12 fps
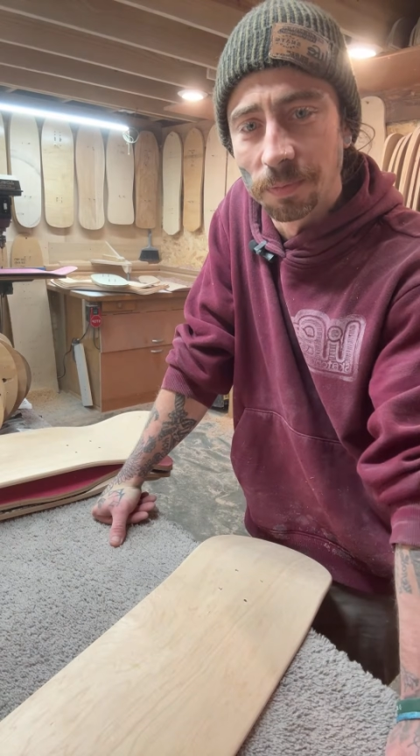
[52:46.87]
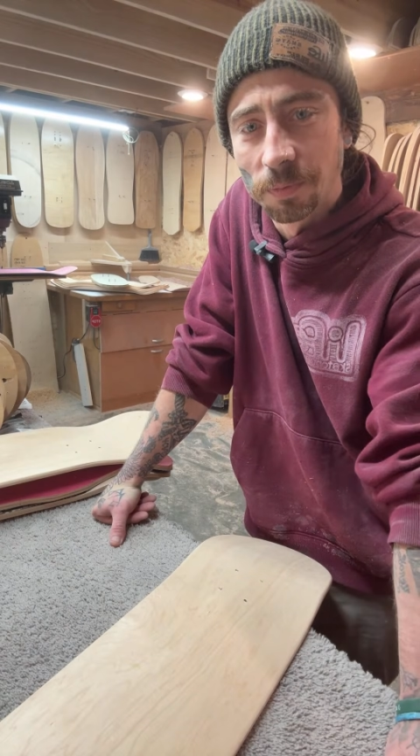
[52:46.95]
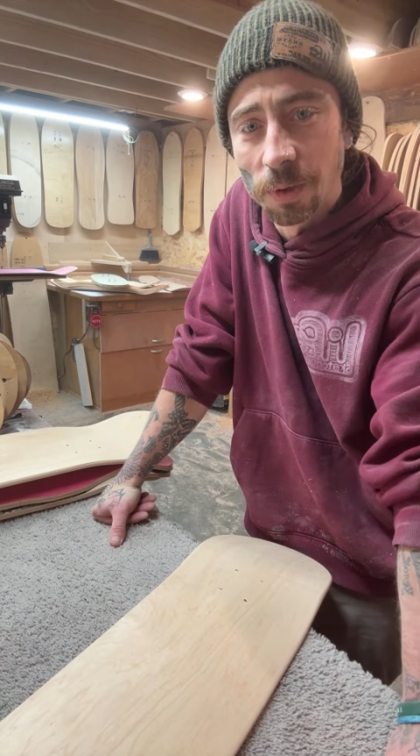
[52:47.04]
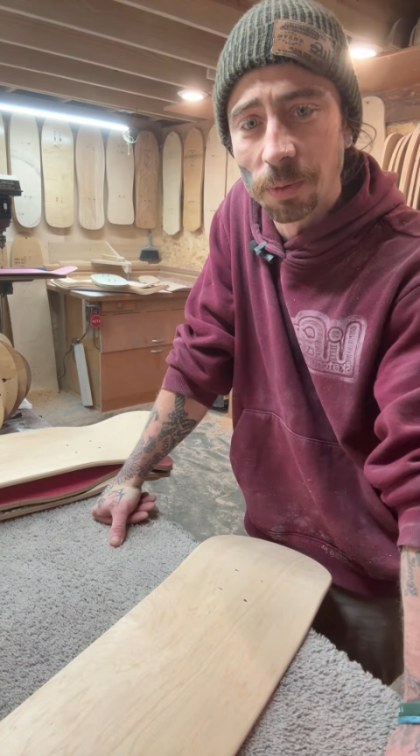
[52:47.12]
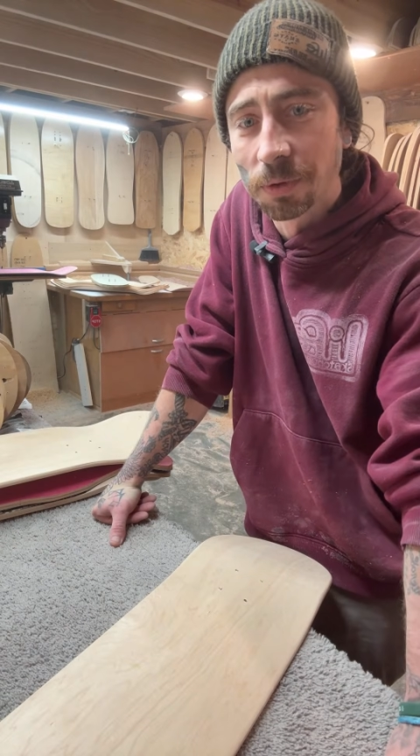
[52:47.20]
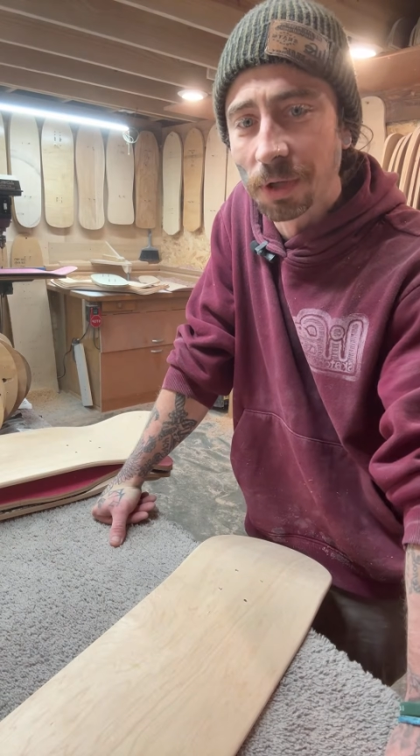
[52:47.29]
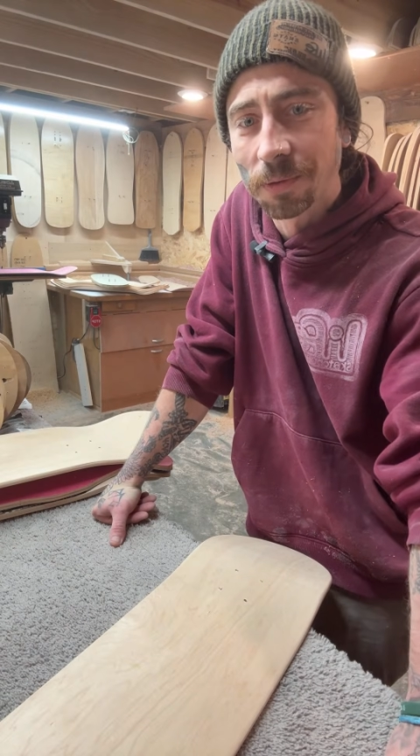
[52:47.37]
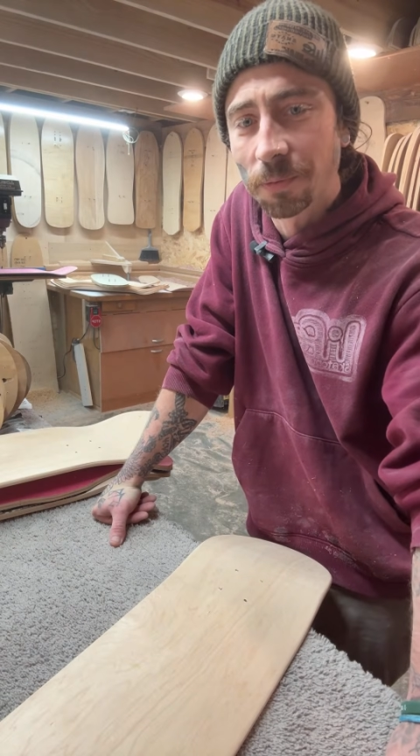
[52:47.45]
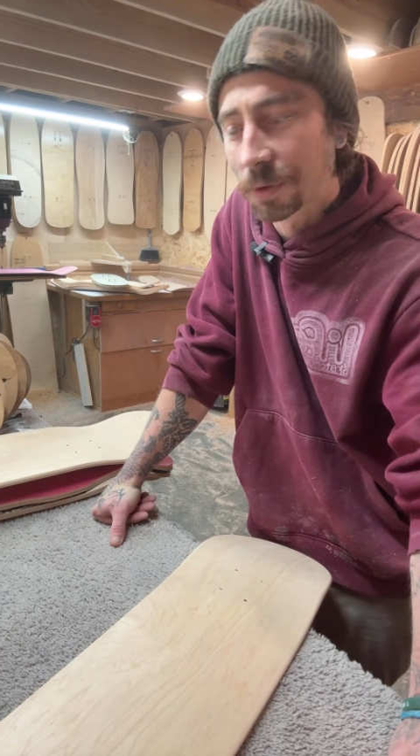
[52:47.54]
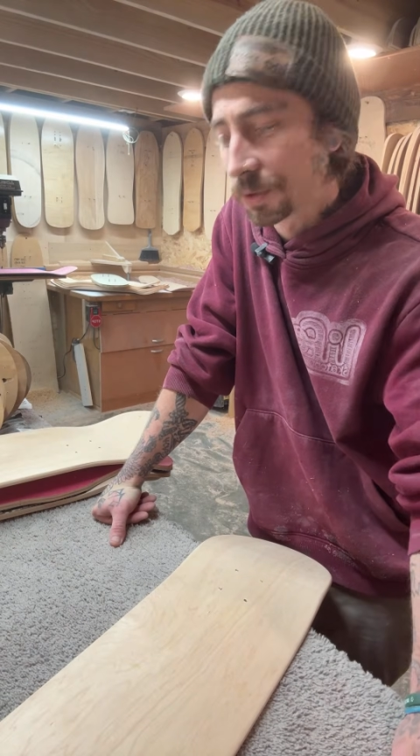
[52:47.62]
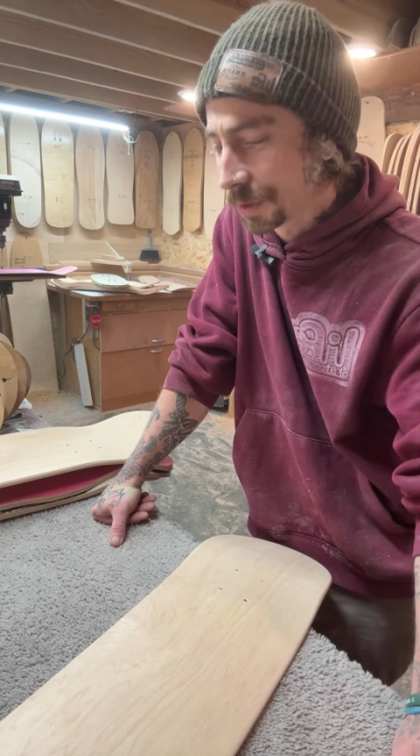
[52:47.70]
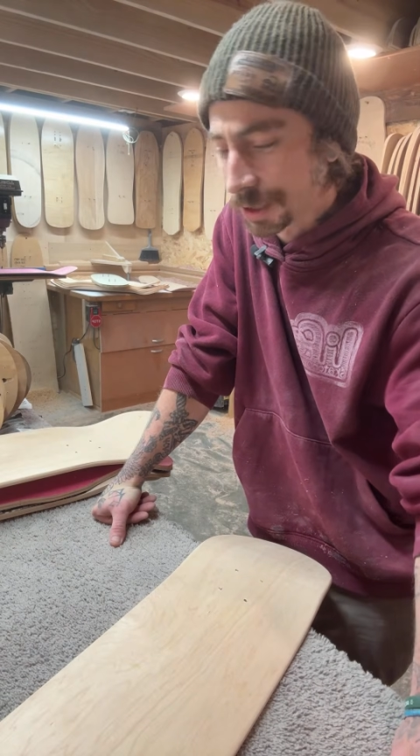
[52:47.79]

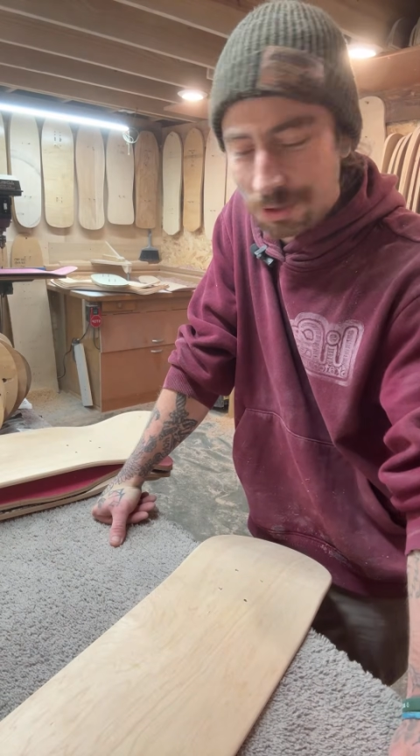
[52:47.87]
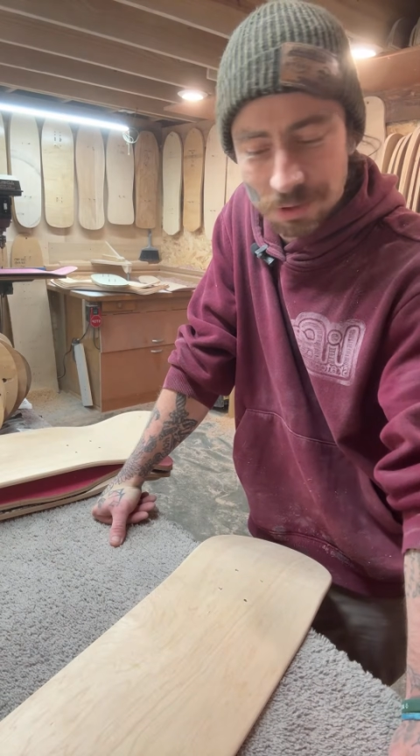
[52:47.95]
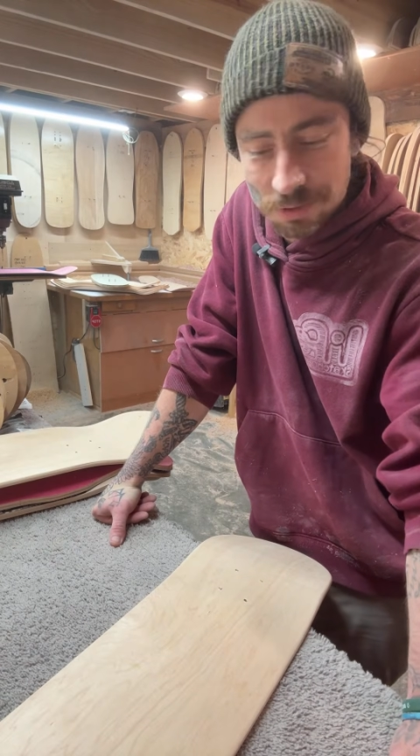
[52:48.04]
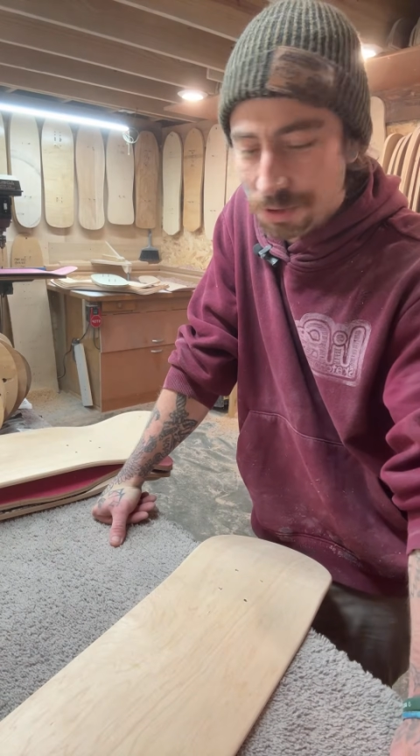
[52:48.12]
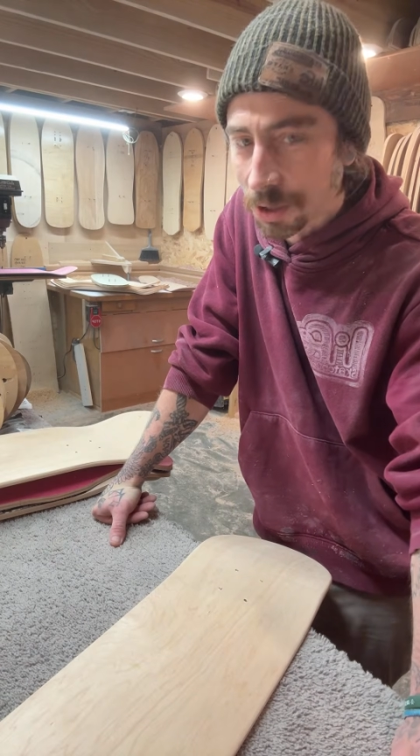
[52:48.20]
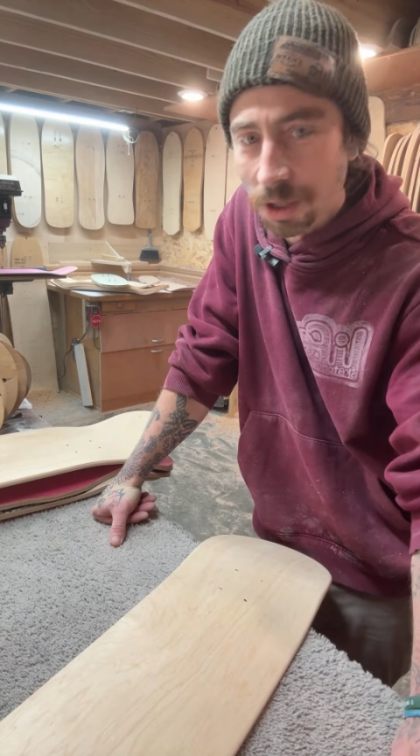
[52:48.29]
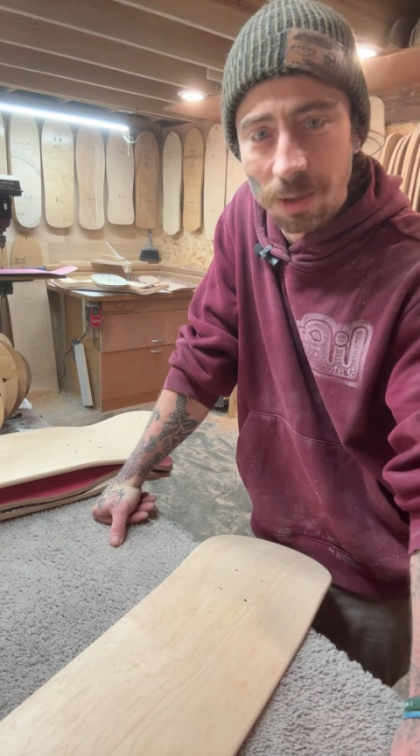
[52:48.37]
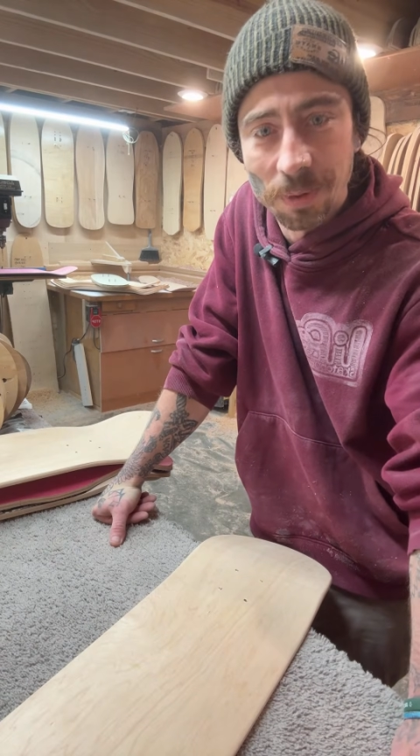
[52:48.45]
We can talk